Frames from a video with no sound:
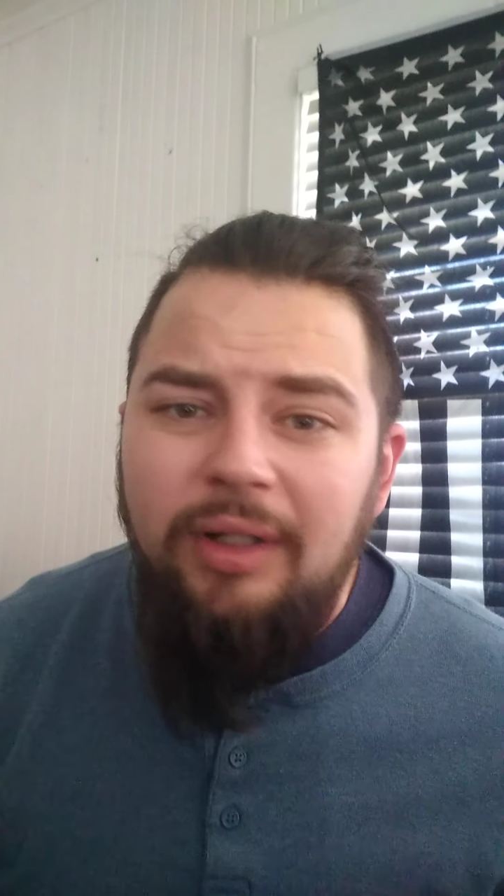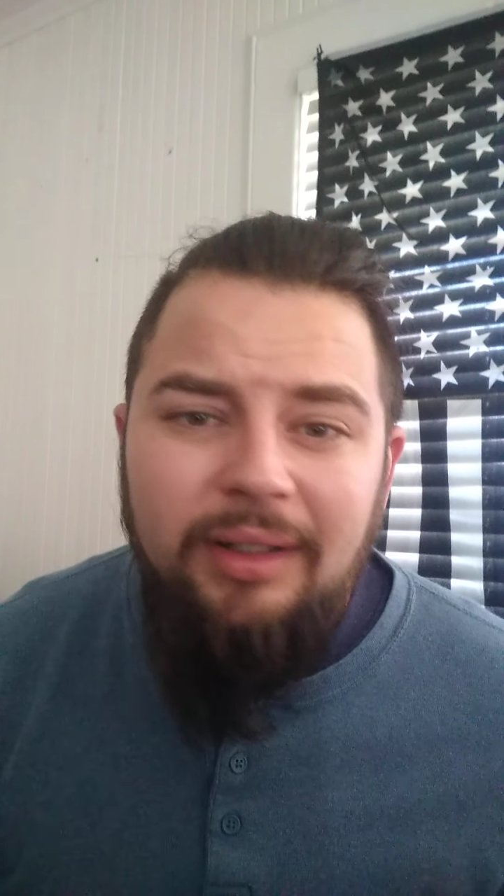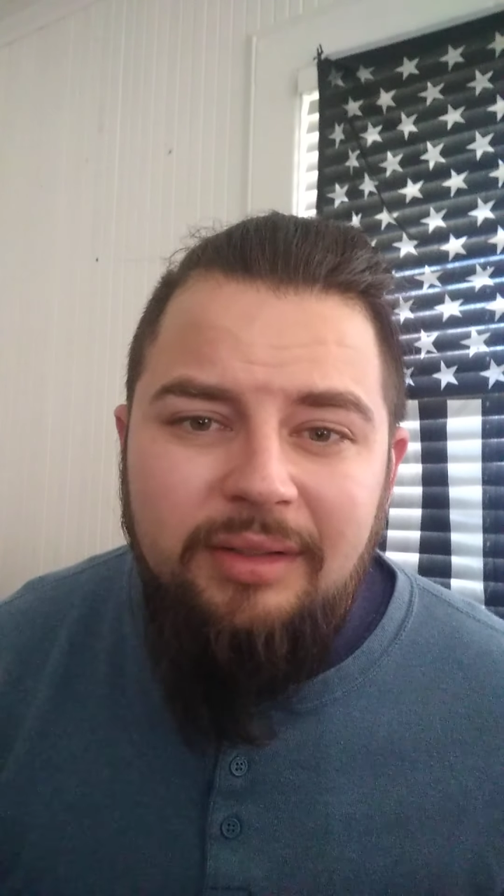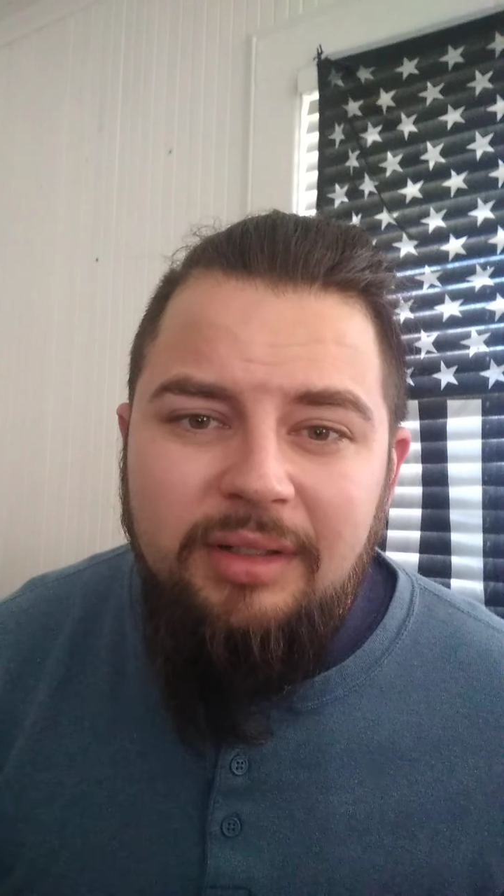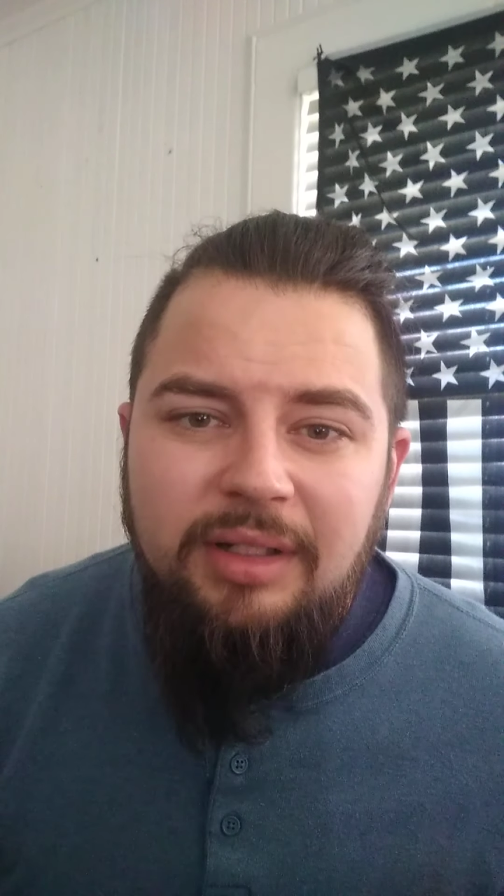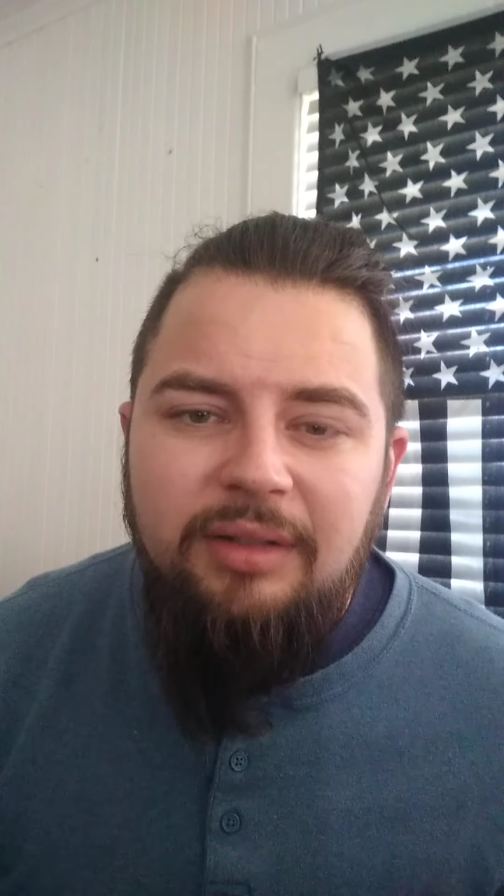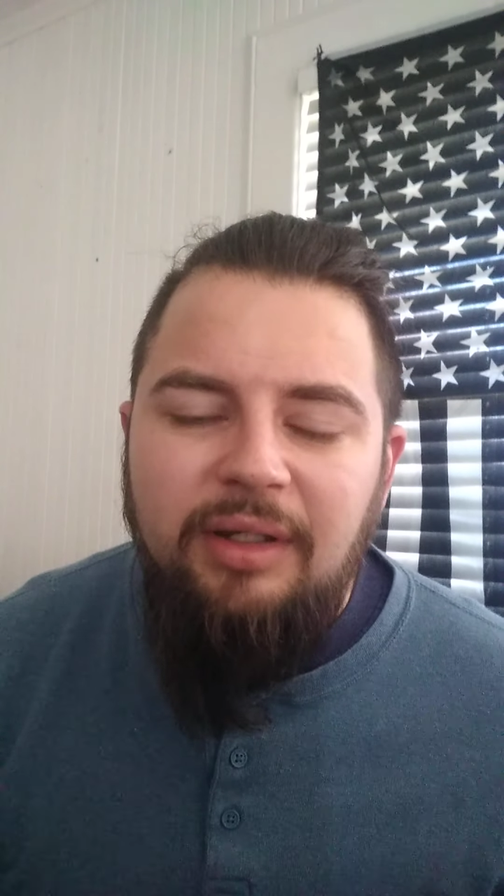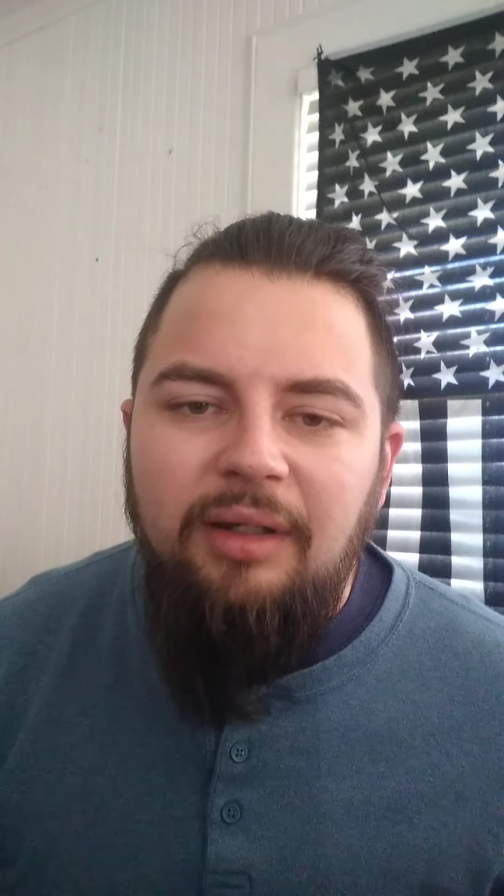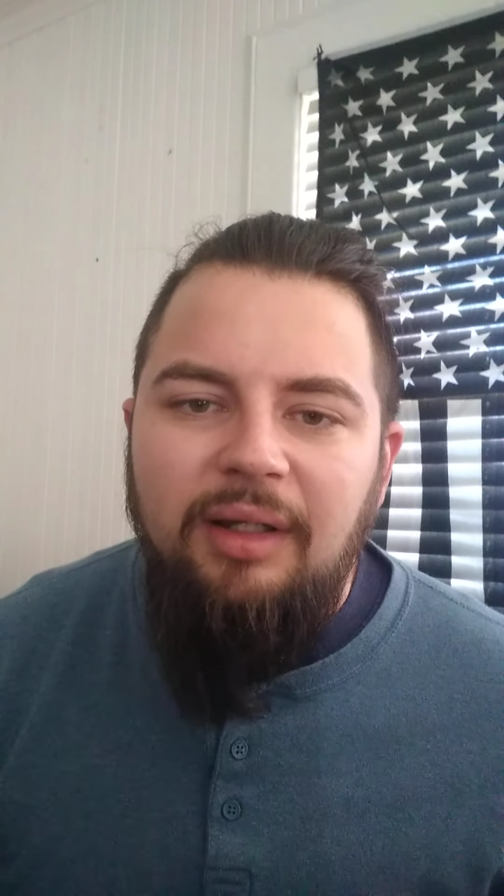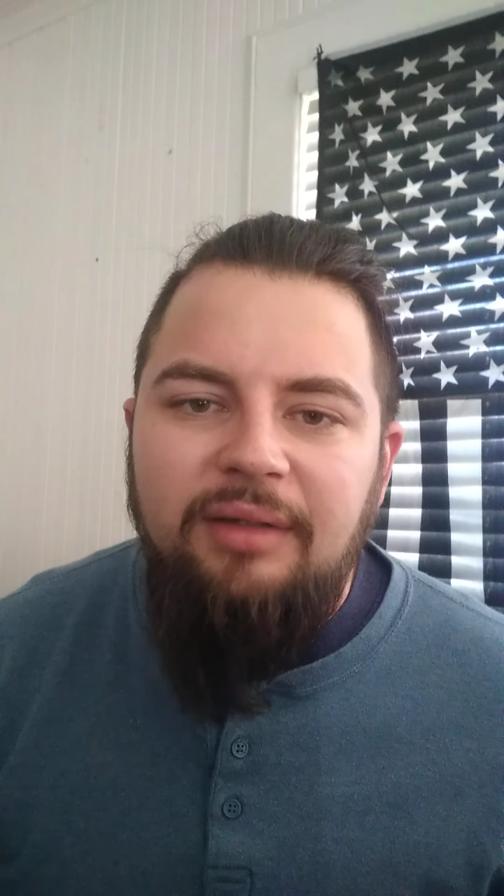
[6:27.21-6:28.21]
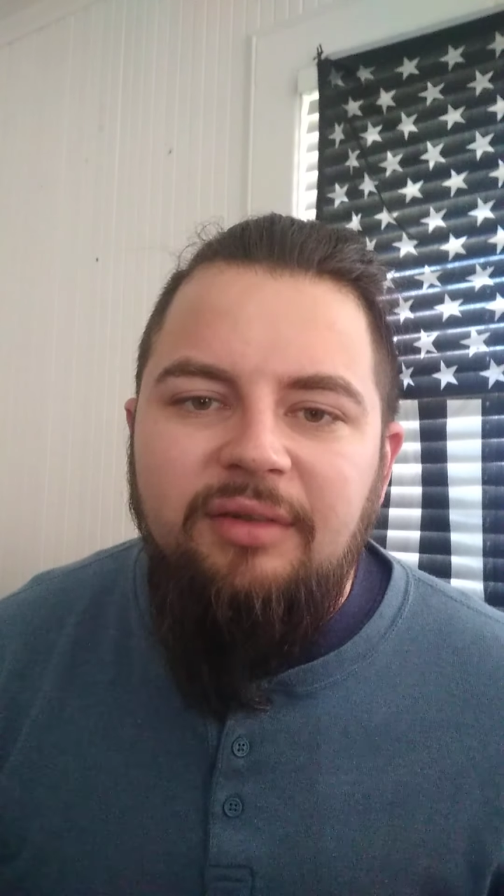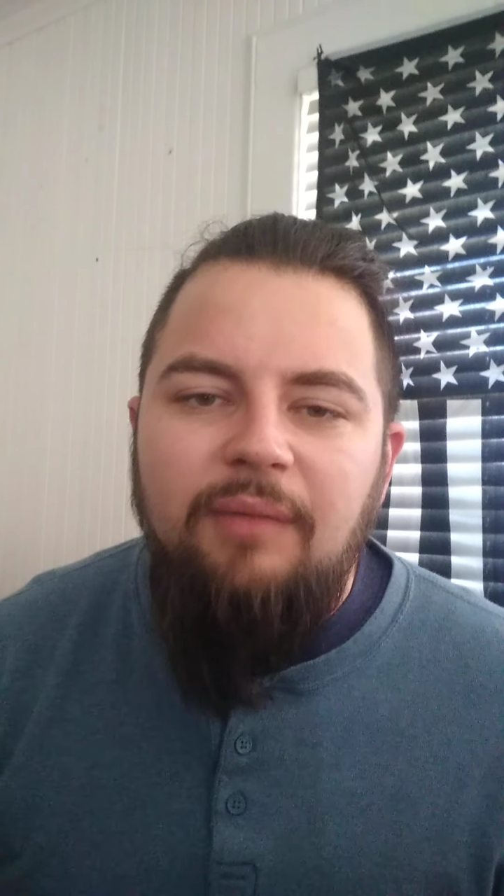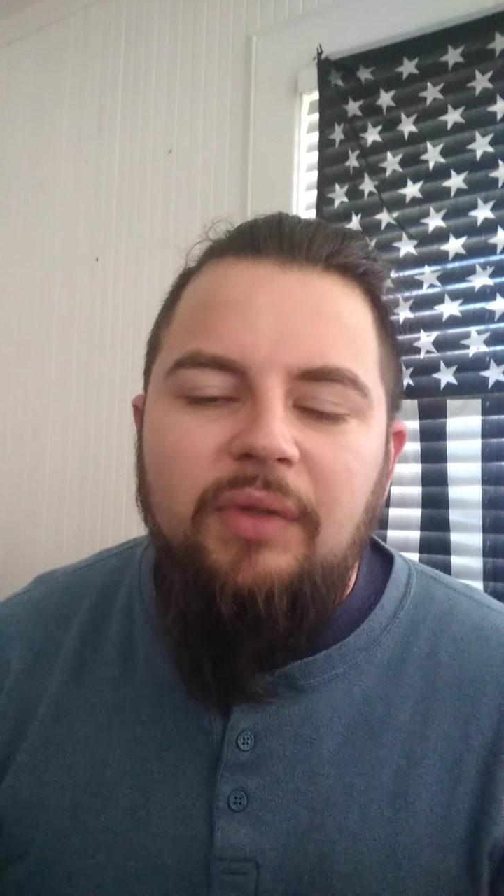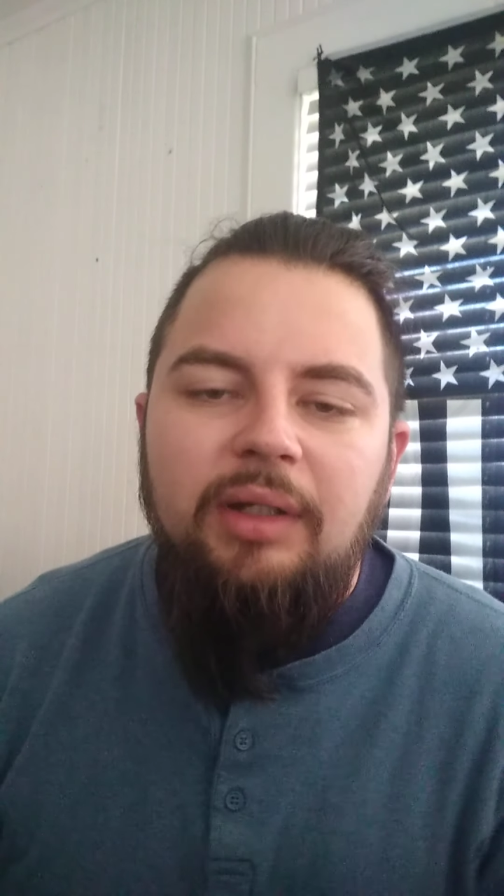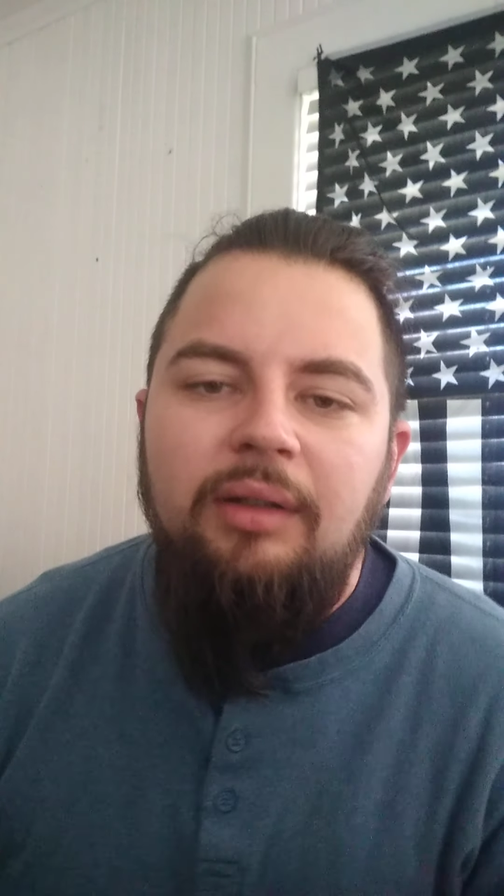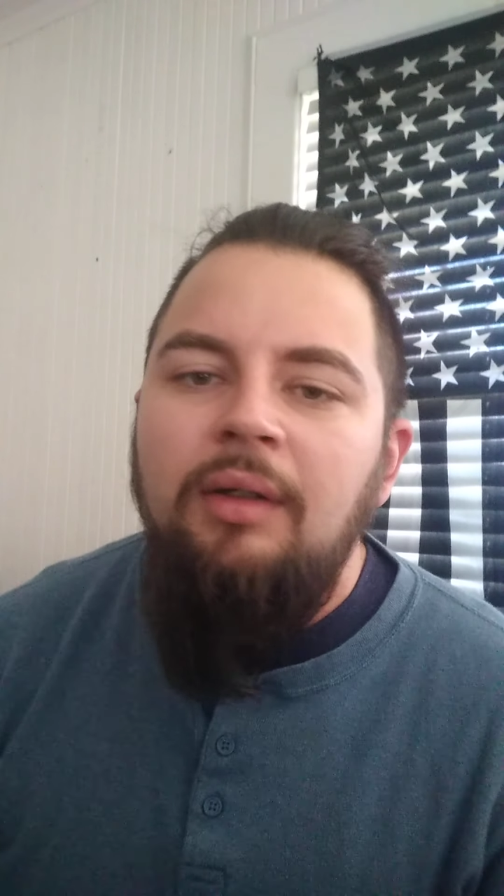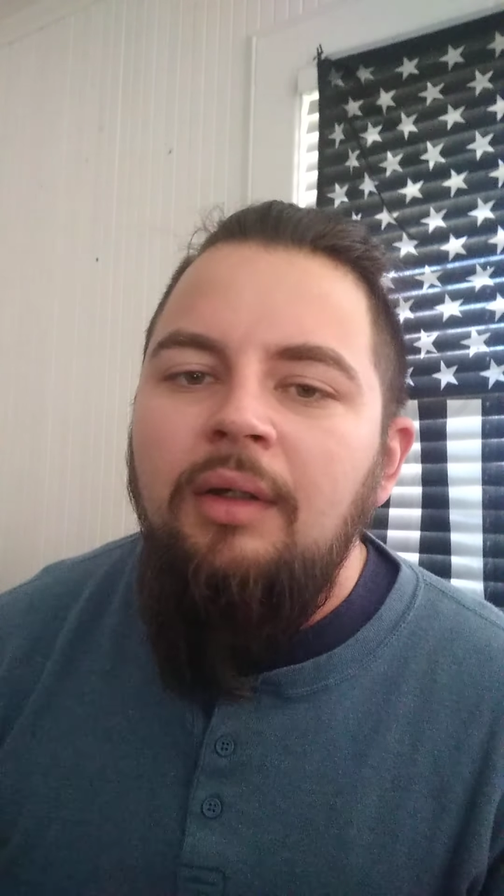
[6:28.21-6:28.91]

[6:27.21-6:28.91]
into detail on something,